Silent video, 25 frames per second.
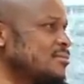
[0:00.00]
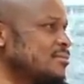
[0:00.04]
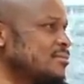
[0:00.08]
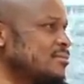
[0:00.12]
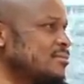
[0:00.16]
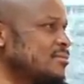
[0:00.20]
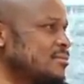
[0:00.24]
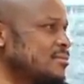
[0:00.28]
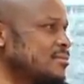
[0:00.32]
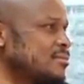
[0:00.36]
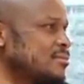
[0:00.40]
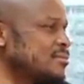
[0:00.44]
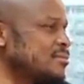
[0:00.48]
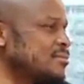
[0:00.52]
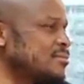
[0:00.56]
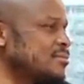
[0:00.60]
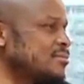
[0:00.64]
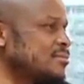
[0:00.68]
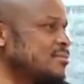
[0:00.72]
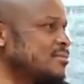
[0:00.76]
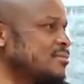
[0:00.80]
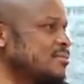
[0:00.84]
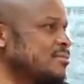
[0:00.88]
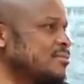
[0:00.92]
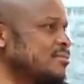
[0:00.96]

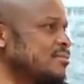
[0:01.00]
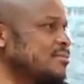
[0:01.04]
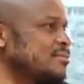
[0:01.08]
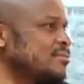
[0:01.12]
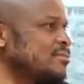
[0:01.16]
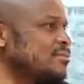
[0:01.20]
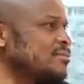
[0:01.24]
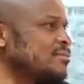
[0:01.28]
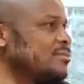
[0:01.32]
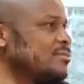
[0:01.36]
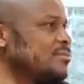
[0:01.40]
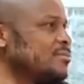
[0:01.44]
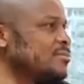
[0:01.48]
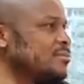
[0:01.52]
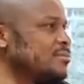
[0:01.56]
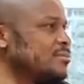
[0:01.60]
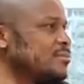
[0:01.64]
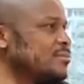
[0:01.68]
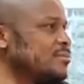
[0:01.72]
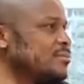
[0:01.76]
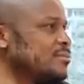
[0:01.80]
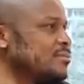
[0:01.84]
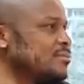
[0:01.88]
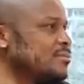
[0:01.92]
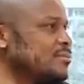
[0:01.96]

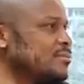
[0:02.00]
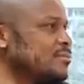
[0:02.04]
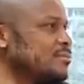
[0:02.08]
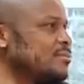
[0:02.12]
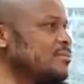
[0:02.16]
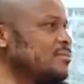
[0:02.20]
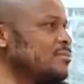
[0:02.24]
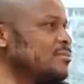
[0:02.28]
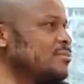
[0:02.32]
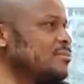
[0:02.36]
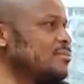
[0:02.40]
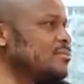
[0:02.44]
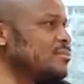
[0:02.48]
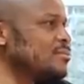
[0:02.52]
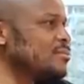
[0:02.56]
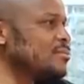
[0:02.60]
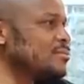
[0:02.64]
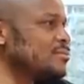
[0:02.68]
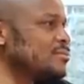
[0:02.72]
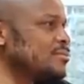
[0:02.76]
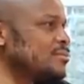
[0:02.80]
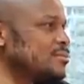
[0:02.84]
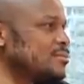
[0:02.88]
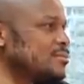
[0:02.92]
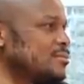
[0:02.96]

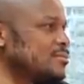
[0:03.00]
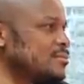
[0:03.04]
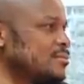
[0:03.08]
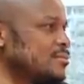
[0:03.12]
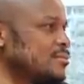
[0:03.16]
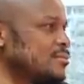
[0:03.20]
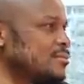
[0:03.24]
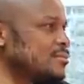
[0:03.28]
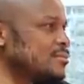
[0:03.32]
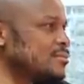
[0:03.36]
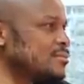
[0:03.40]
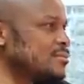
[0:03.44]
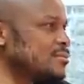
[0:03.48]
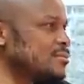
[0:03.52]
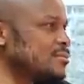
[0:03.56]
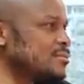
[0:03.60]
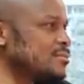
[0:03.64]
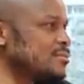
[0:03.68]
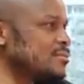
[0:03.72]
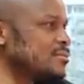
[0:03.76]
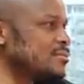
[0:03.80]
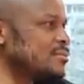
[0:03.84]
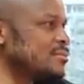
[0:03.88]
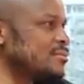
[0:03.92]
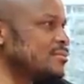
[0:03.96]

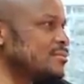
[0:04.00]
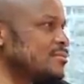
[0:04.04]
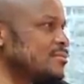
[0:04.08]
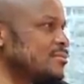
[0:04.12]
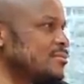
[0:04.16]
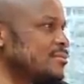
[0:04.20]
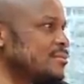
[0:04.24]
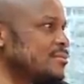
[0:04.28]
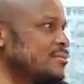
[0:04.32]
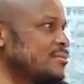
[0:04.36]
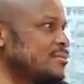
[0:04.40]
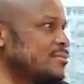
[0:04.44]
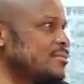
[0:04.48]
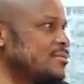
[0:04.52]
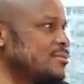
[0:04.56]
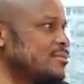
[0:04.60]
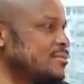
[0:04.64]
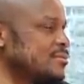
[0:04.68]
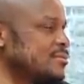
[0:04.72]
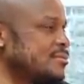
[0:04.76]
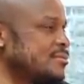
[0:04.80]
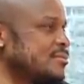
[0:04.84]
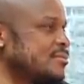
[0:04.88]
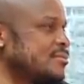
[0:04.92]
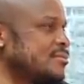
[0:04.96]

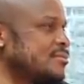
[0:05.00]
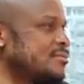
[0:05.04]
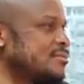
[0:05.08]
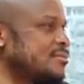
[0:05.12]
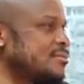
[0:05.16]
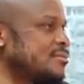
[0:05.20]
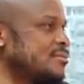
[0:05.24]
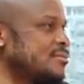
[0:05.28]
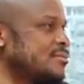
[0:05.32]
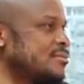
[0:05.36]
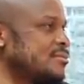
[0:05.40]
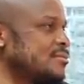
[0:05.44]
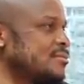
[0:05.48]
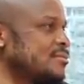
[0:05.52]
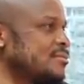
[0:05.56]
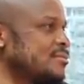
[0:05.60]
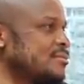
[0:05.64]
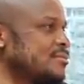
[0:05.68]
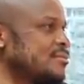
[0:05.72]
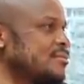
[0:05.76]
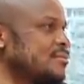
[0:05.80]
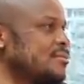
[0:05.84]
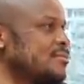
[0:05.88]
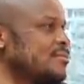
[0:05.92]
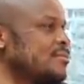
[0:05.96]

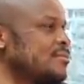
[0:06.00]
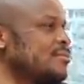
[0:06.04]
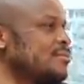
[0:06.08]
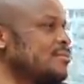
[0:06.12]
This person isn't speaking.